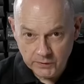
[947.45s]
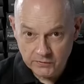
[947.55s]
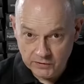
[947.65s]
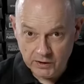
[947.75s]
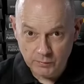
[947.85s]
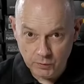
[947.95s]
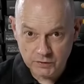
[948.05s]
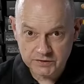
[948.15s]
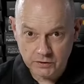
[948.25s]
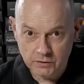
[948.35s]
far more
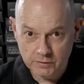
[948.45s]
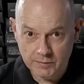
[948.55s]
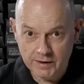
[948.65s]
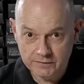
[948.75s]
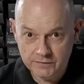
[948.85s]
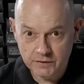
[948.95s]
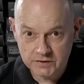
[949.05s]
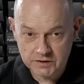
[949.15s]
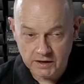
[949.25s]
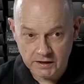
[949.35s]
so than you might
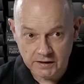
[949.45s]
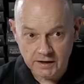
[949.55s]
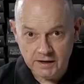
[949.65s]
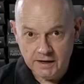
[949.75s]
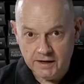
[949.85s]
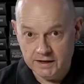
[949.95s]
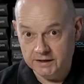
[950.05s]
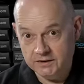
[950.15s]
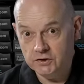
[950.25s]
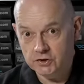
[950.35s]
first think. And I
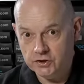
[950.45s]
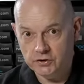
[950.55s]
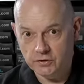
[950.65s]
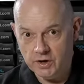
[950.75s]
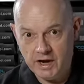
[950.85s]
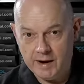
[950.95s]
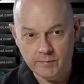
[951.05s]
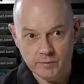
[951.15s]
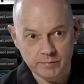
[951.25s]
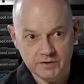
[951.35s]
didn't show it on
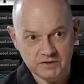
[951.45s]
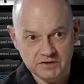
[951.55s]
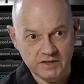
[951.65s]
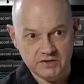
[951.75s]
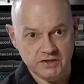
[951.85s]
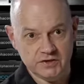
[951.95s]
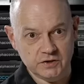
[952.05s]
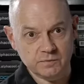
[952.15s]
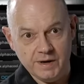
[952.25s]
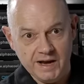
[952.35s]
camera because essentially it's
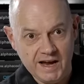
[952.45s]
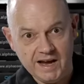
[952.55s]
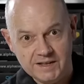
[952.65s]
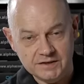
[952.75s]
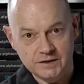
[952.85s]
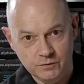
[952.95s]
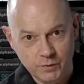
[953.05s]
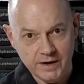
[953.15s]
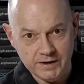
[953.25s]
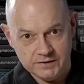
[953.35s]
just my hands in the
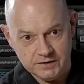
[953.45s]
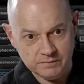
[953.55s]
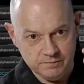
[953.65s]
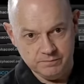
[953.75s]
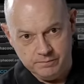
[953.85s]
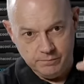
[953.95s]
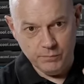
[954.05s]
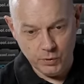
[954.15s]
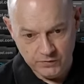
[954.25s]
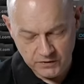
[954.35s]
way as I was
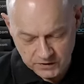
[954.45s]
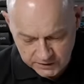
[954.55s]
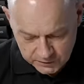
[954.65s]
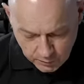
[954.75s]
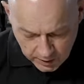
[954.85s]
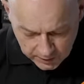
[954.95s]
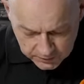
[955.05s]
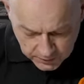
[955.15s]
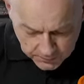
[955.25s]
moving things around.